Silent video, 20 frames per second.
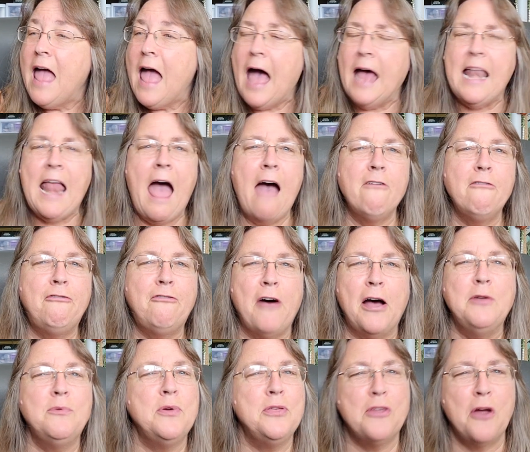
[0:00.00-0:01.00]
and have
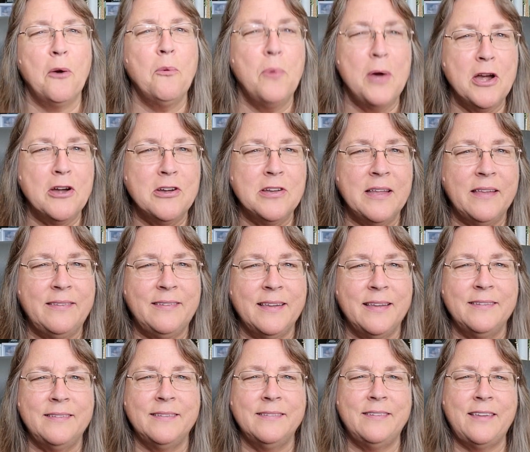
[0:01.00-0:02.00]
fun with our
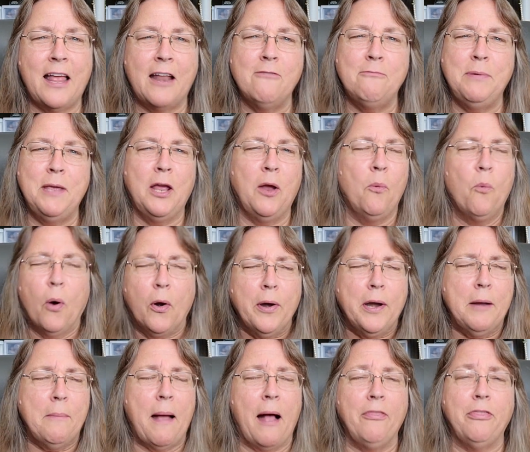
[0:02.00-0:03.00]
weirdnesses instead of being
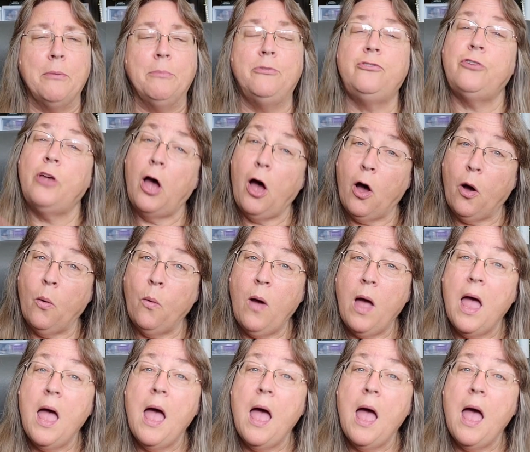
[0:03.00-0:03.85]
worried about them. So